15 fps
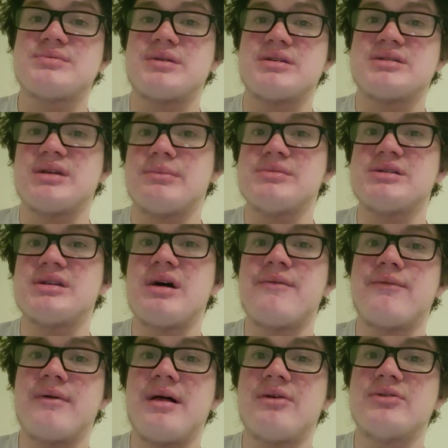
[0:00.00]
because some
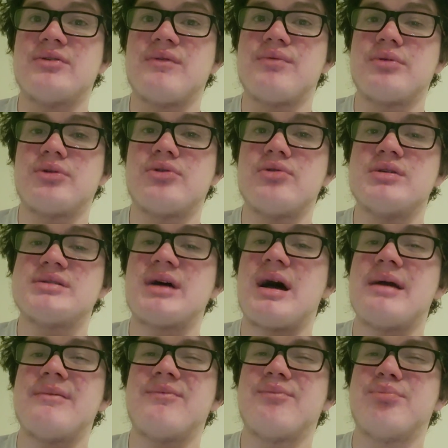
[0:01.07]
stuff while I was flipping through this
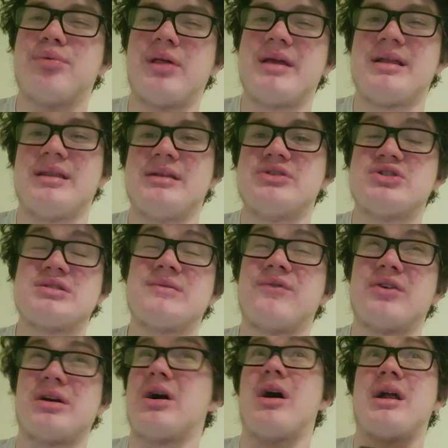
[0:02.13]
I blatantly just
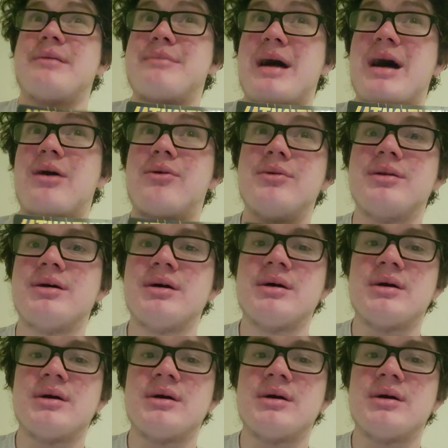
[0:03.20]
forgot about.